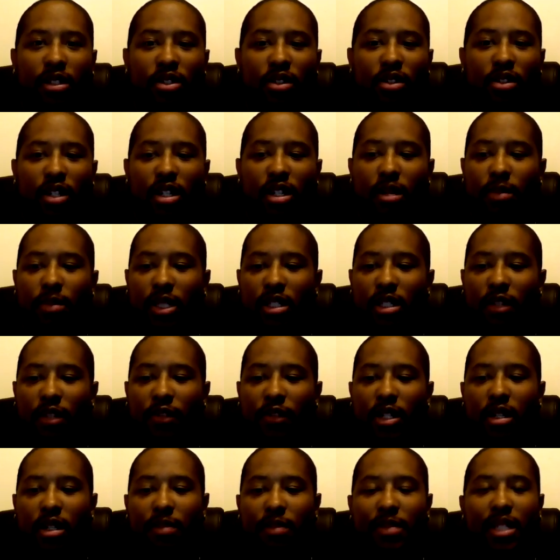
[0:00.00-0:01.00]
to you a couple of
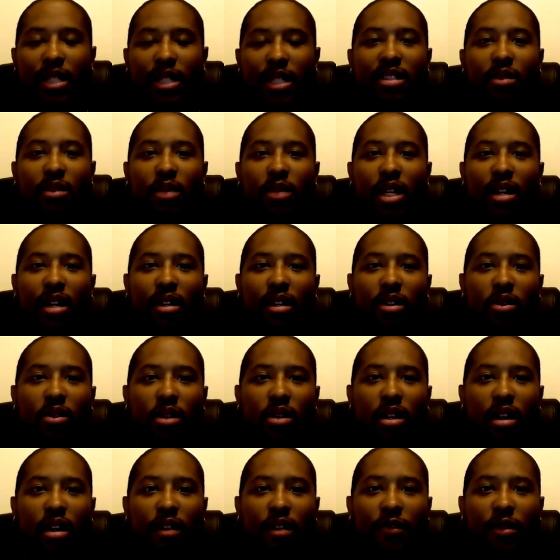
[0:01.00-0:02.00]
different updates that we got
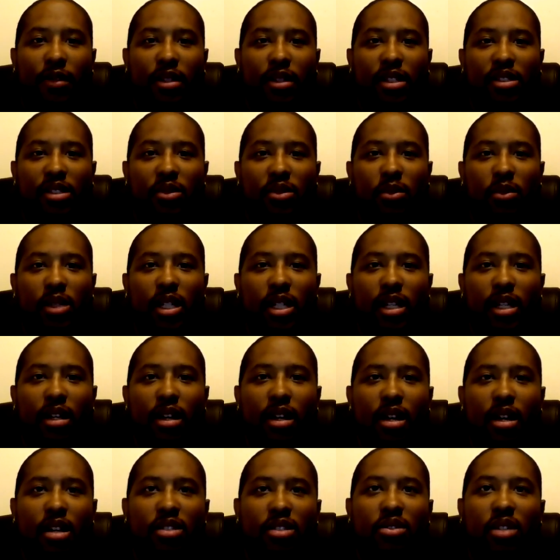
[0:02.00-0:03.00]
going on for this week.
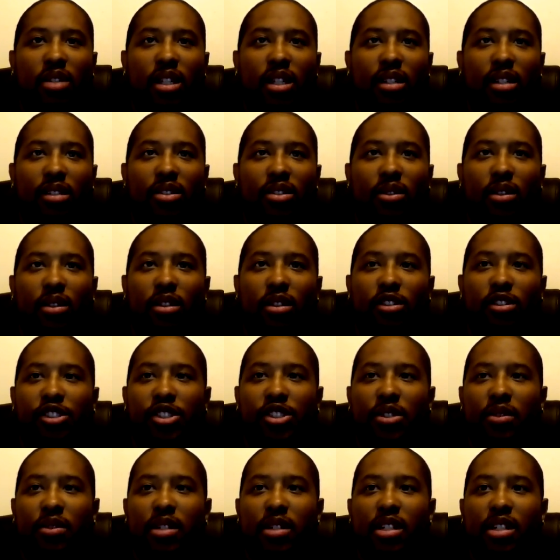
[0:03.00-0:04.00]
So get into a little
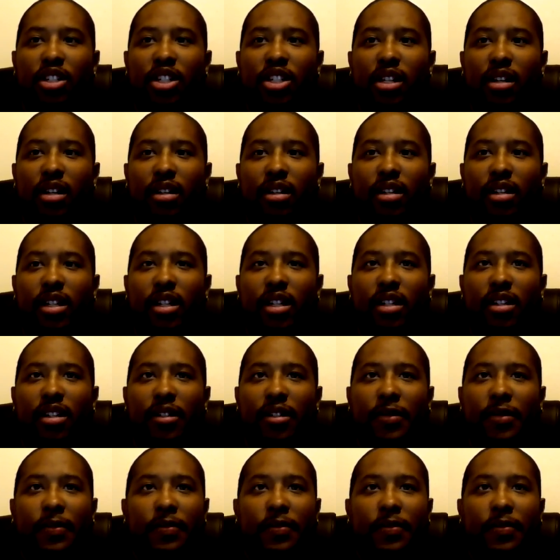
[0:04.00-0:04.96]
screen share here.